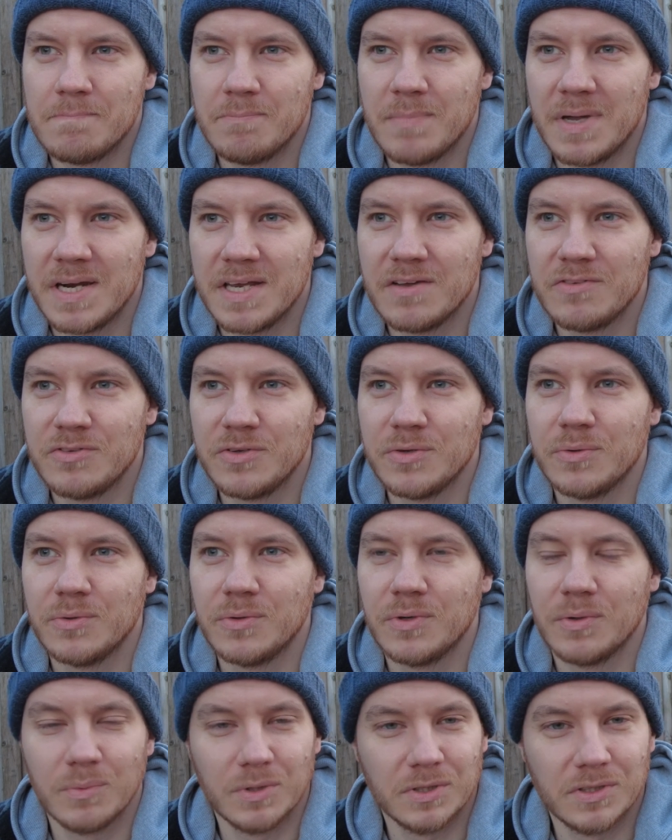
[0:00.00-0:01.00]
Many of
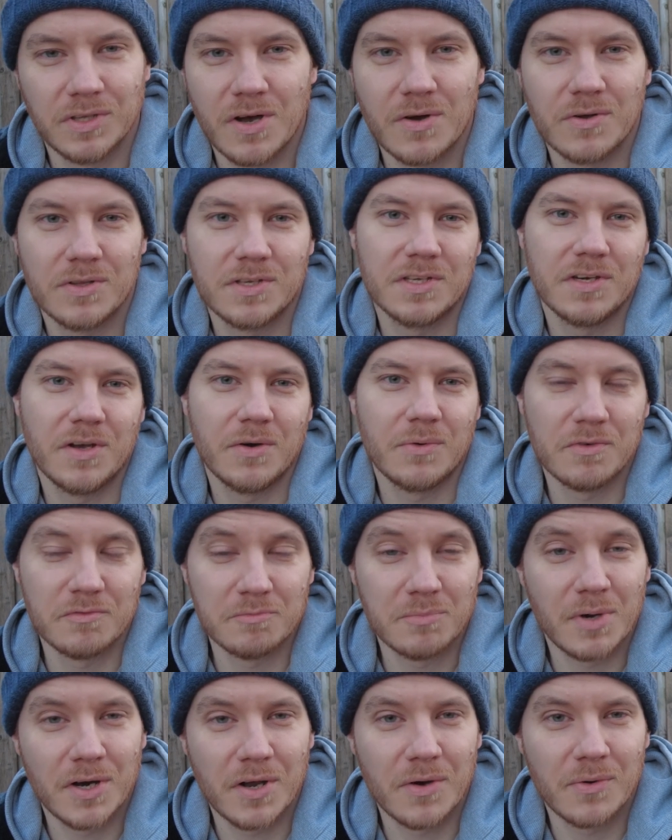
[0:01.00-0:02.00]
you will know that, you know,
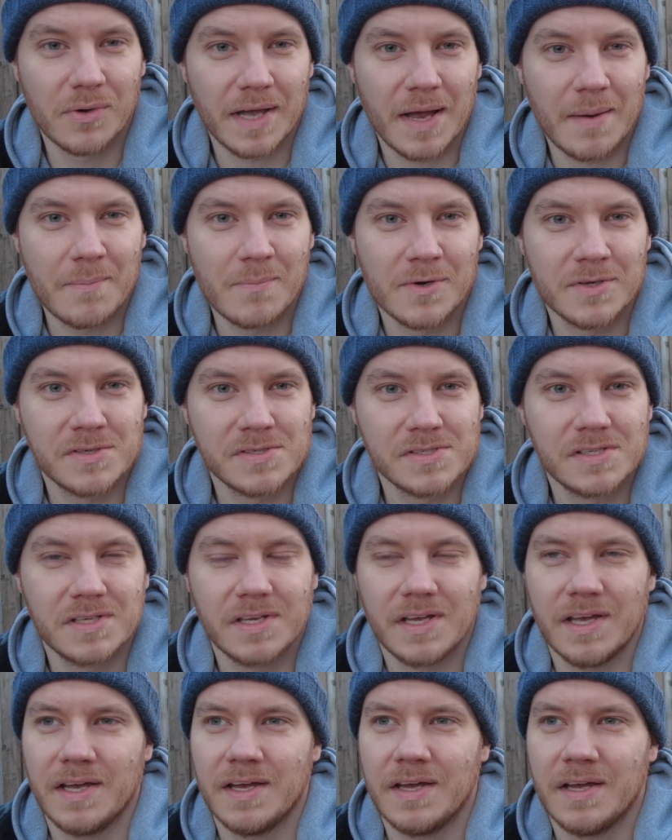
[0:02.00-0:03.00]
with mono cameras
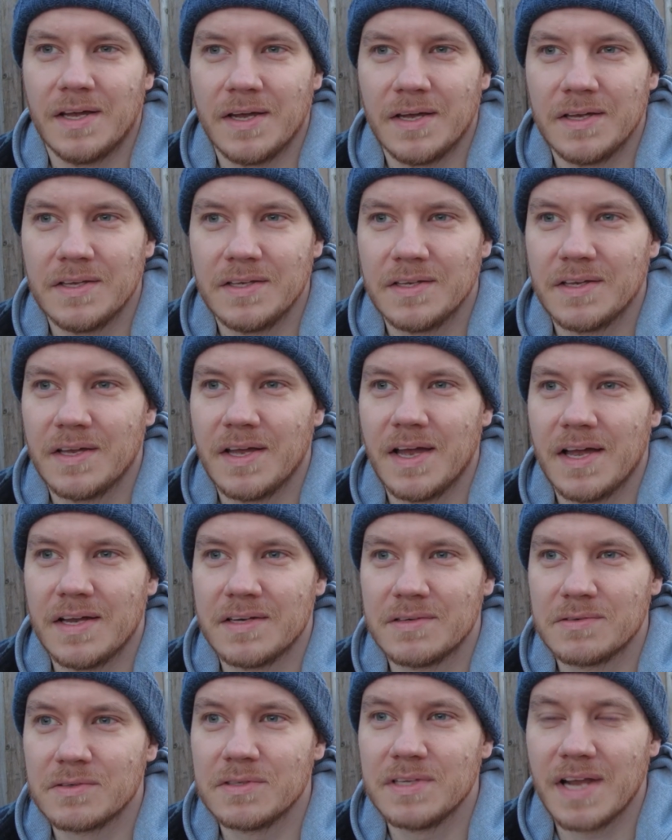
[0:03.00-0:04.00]

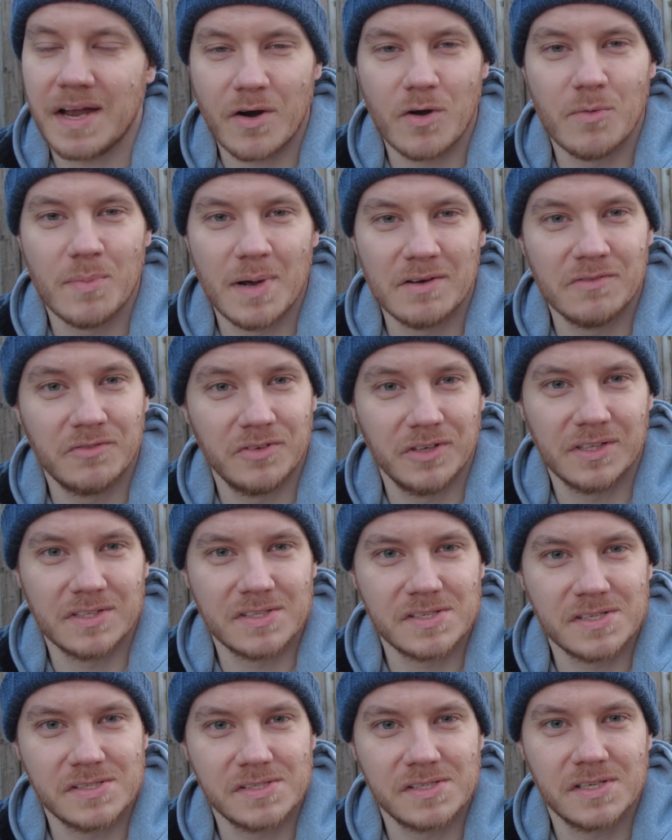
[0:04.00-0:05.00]
and narrowband
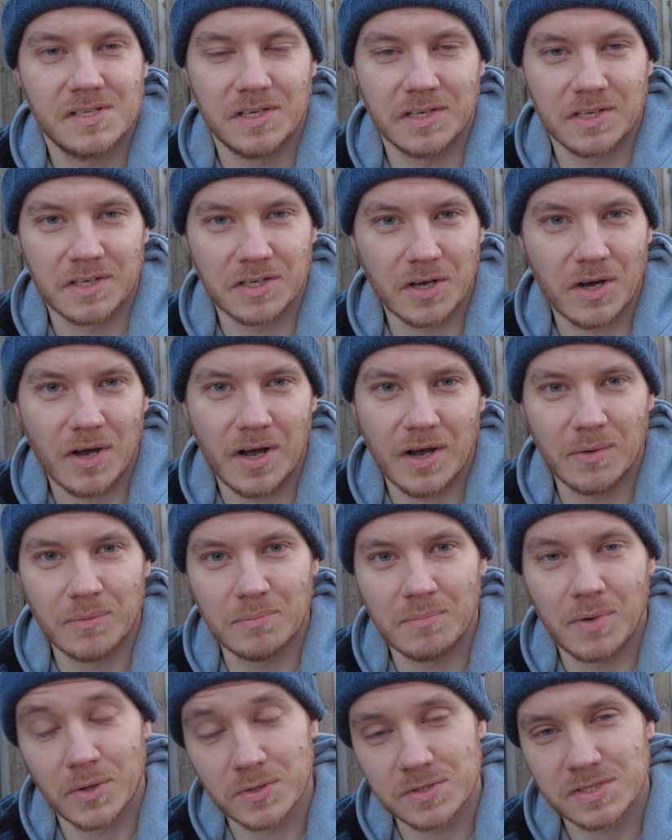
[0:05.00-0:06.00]
filters, you can cut
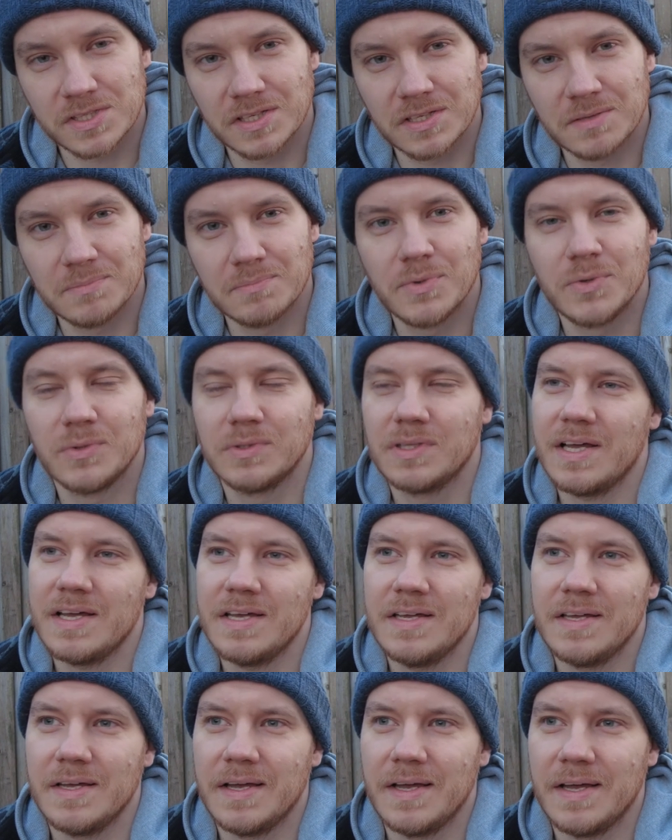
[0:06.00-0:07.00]
out most of the
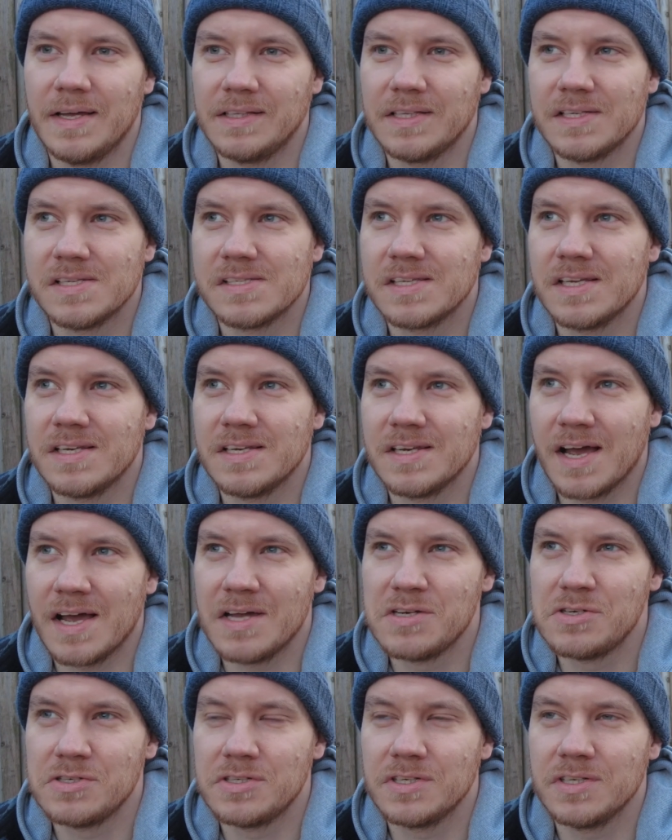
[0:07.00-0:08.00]
moonlight, at least in
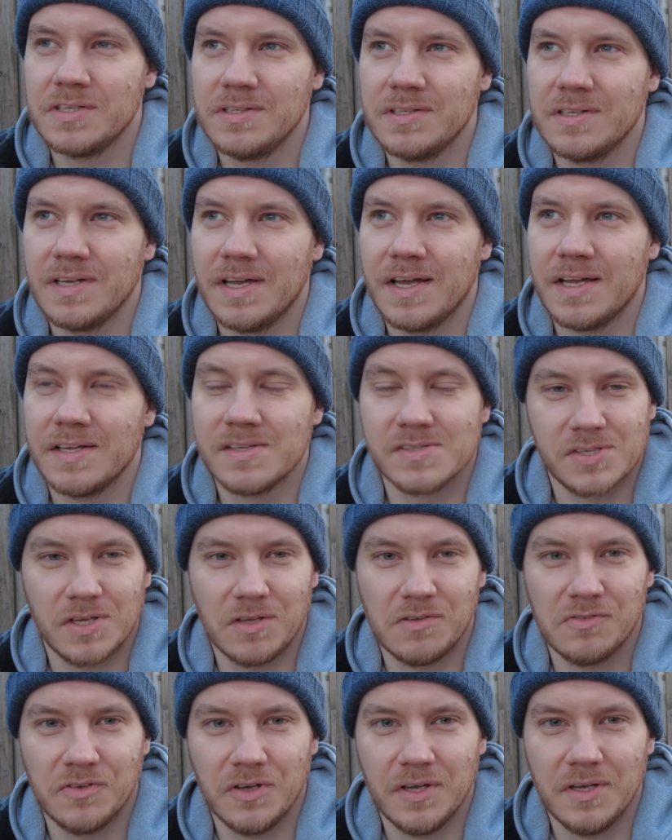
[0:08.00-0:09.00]
hydrogen and
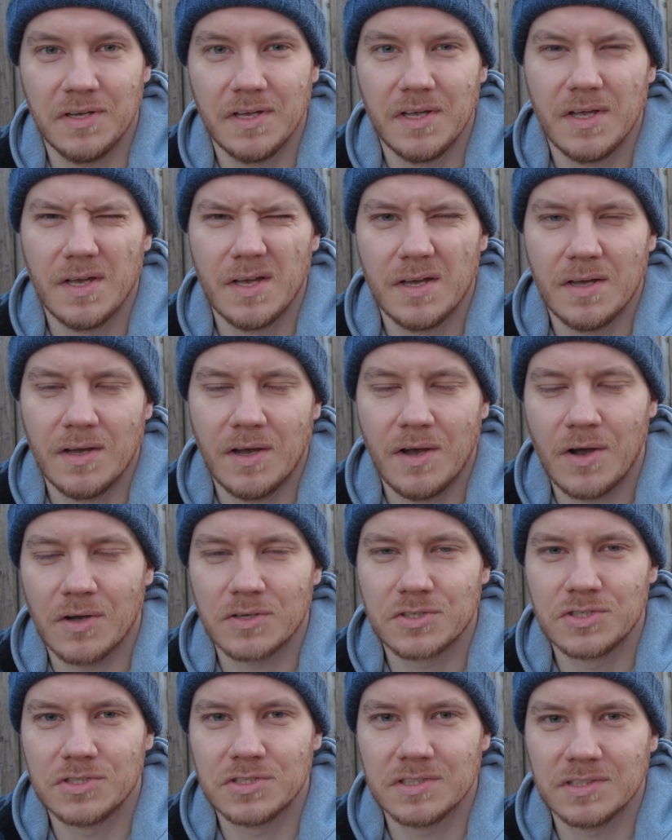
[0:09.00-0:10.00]
sulfur.
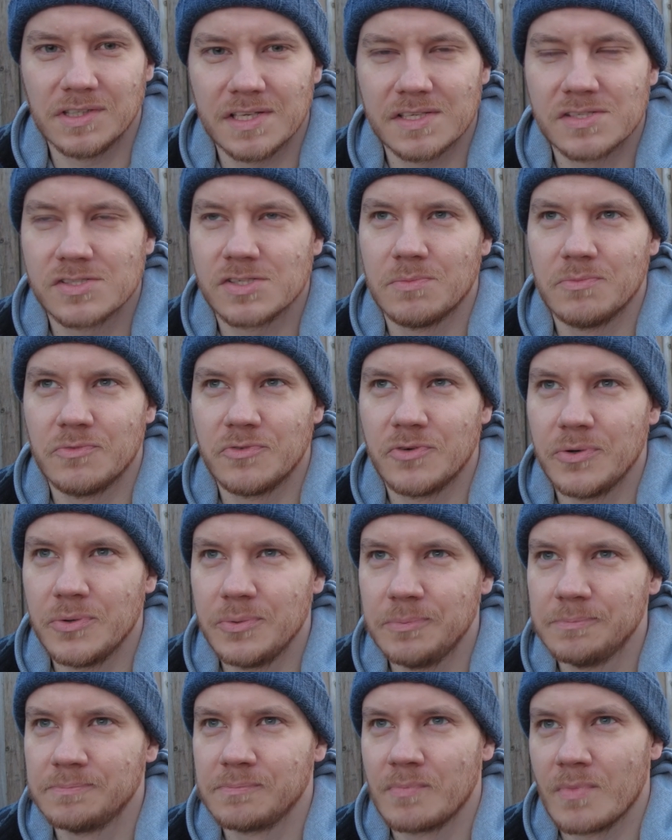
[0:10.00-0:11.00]
Oxygen lets some through.